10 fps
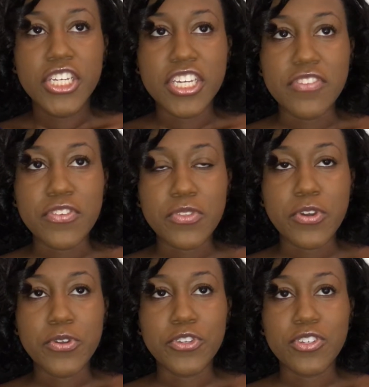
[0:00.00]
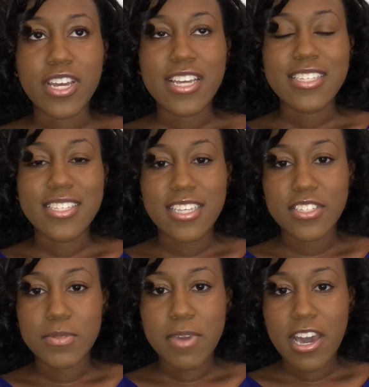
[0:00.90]
even though you're like
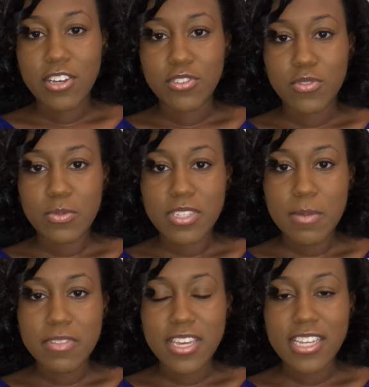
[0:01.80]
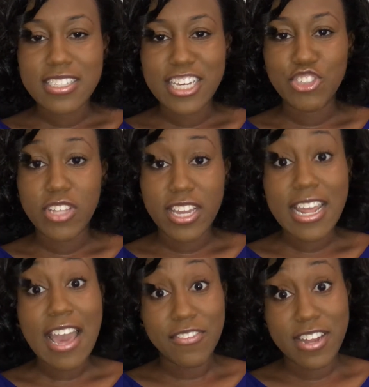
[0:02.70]
6 miles from something, it takes you like a
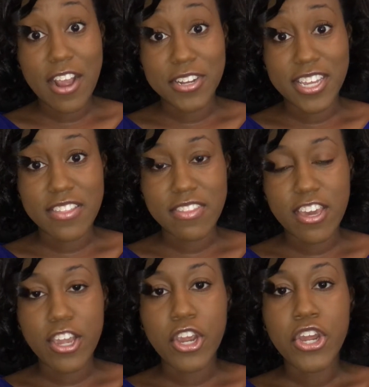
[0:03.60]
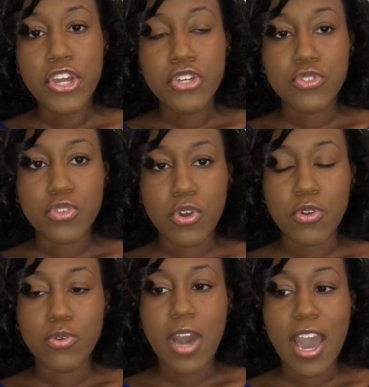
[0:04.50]
half an hour to get there.
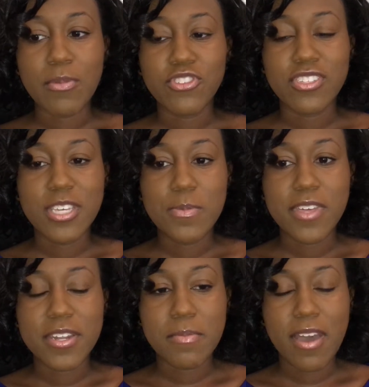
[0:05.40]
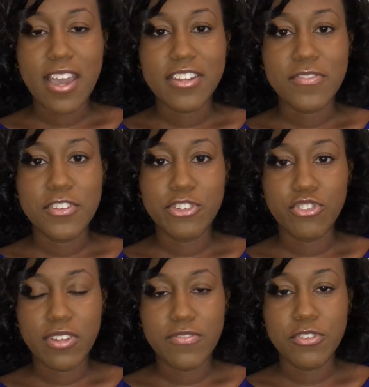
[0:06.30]
So I would just keep that in mind if
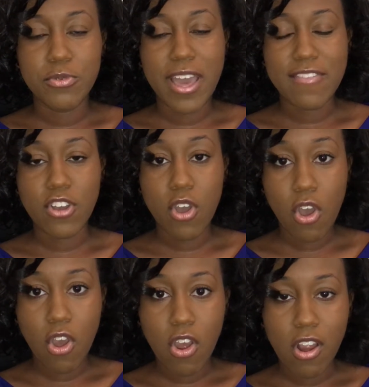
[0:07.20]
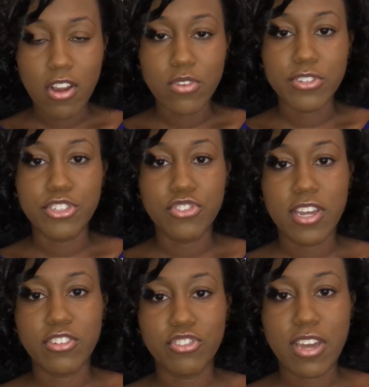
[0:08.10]
you have a car or you're
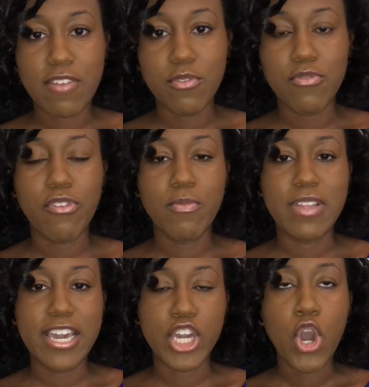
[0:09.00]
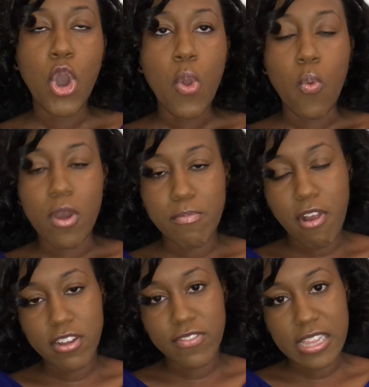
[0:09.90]
trying to travel from like one
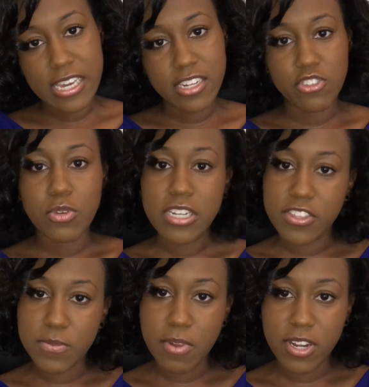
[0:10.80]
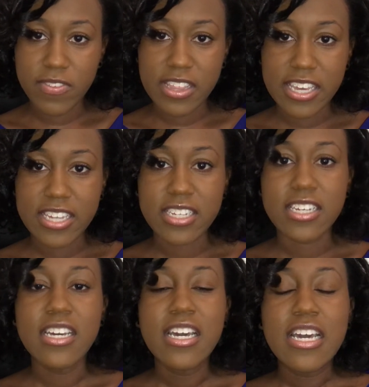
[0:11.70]
part of Atlanta to another part of Atlanta.